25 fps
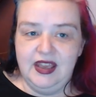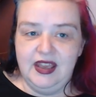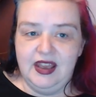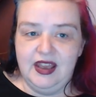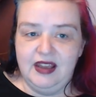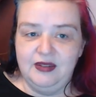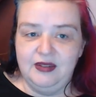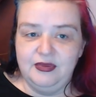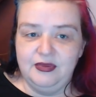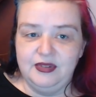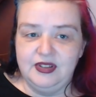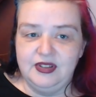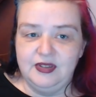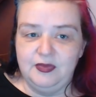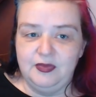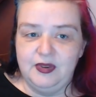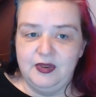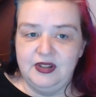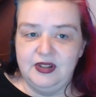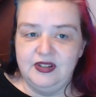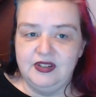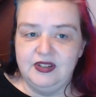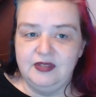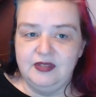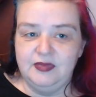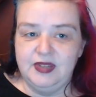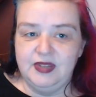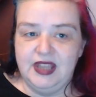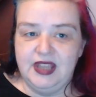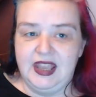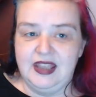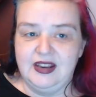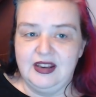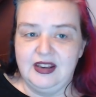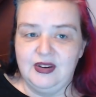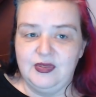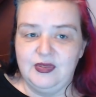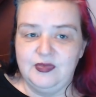I was supposed to be
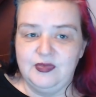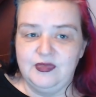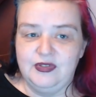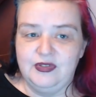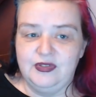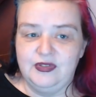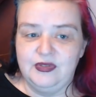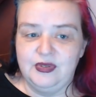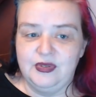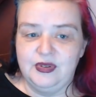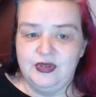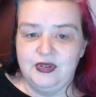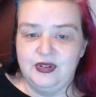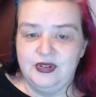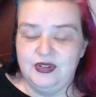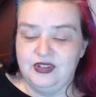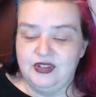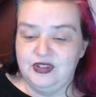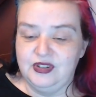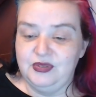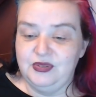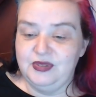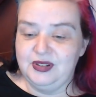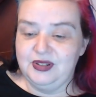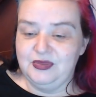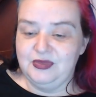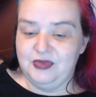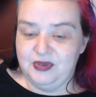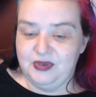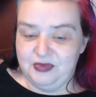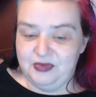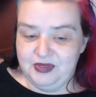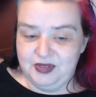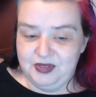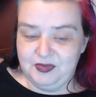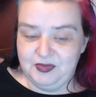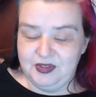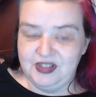getting on for doing what
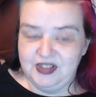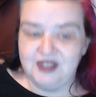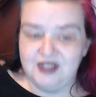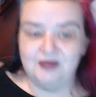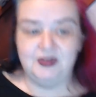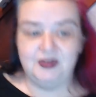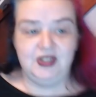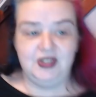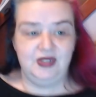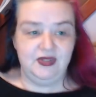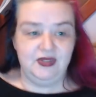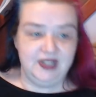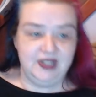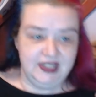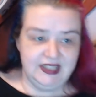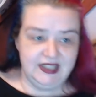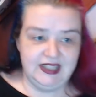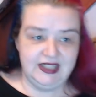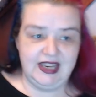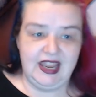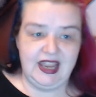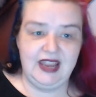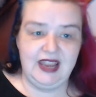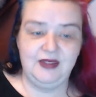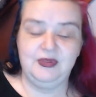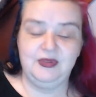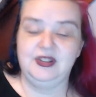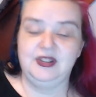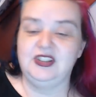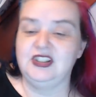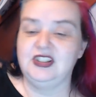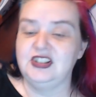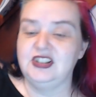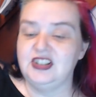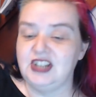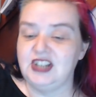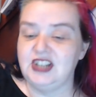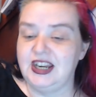we're supposed to be doing today, which
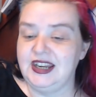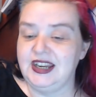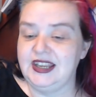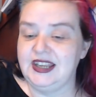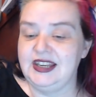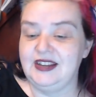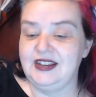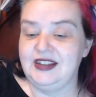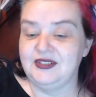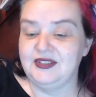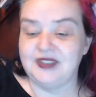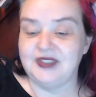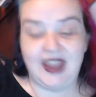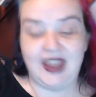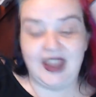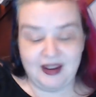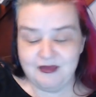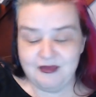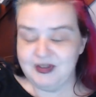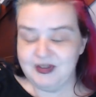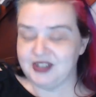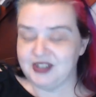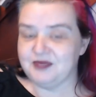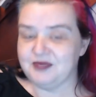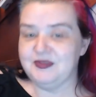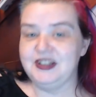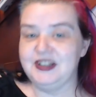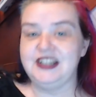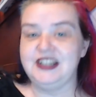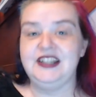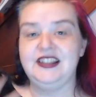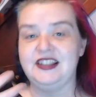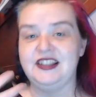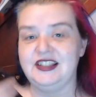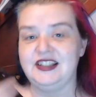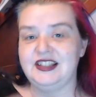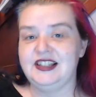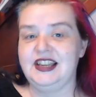is checking out how much money
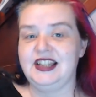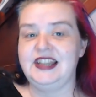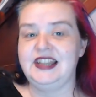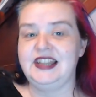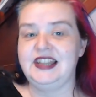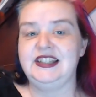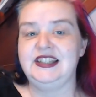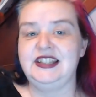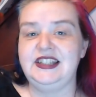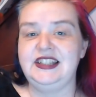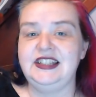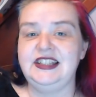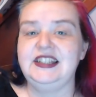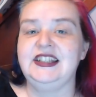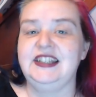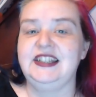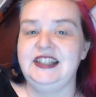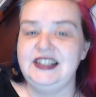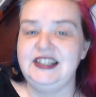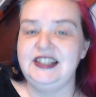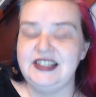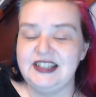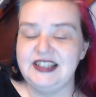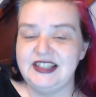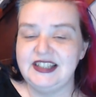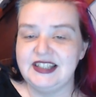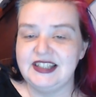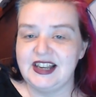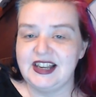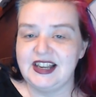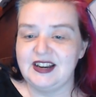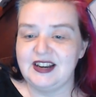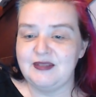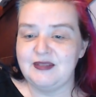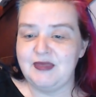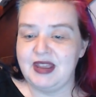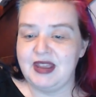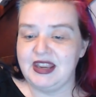this lazy Etsy
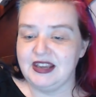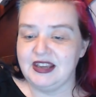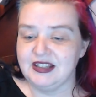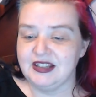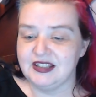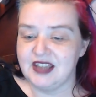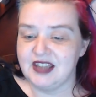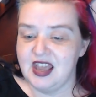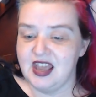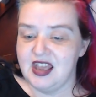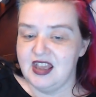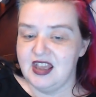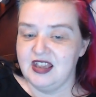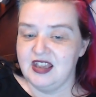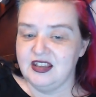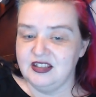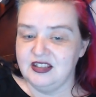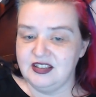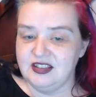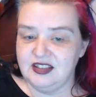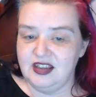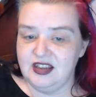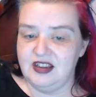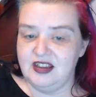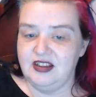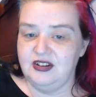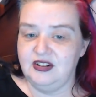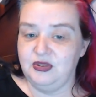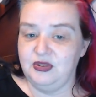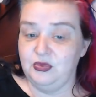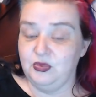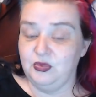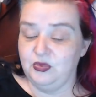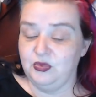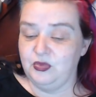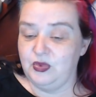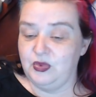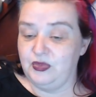seller makes. So
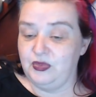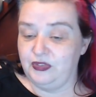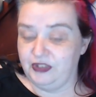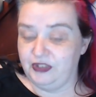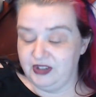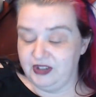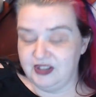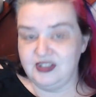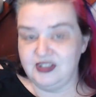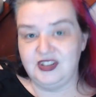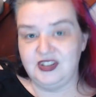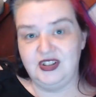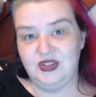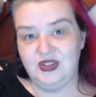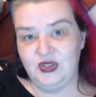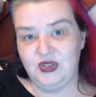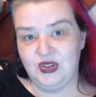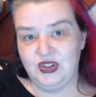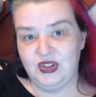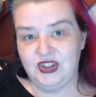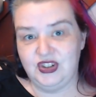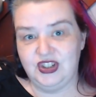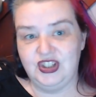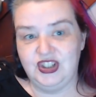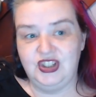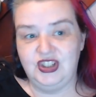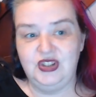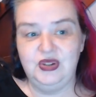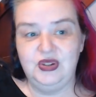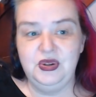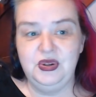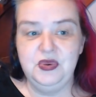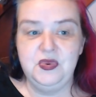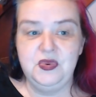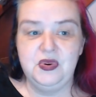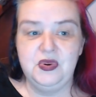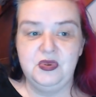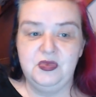for those of you that are
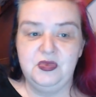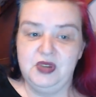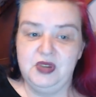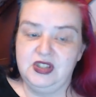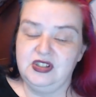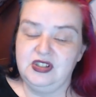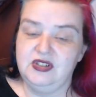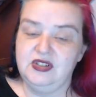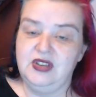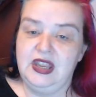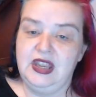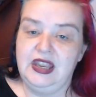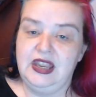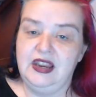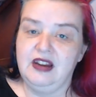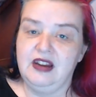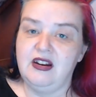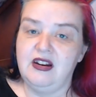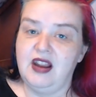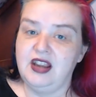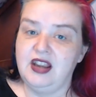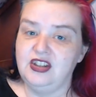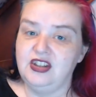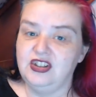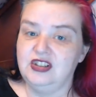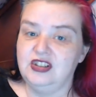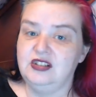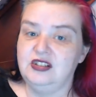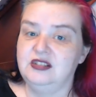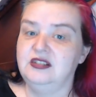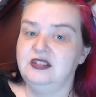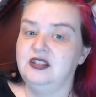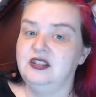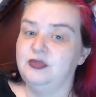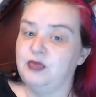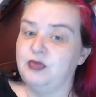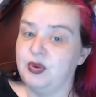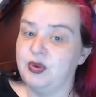new, what we do here, I just
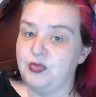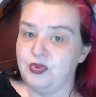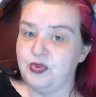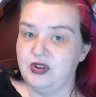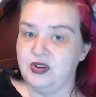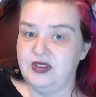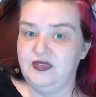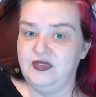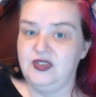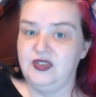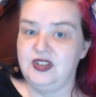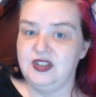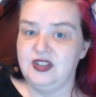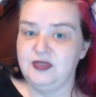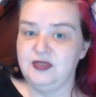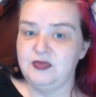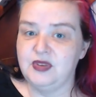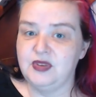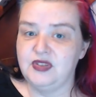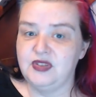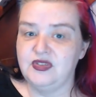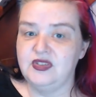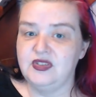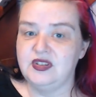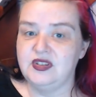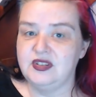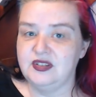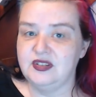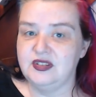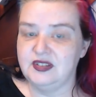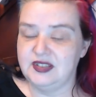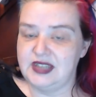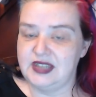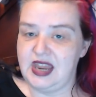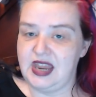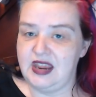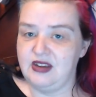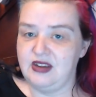look at my previous month's
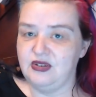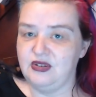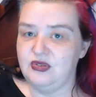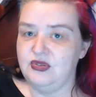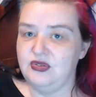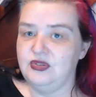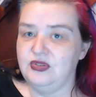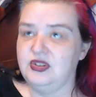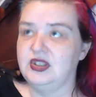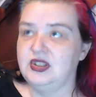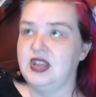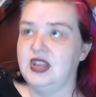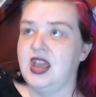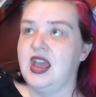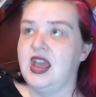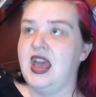sales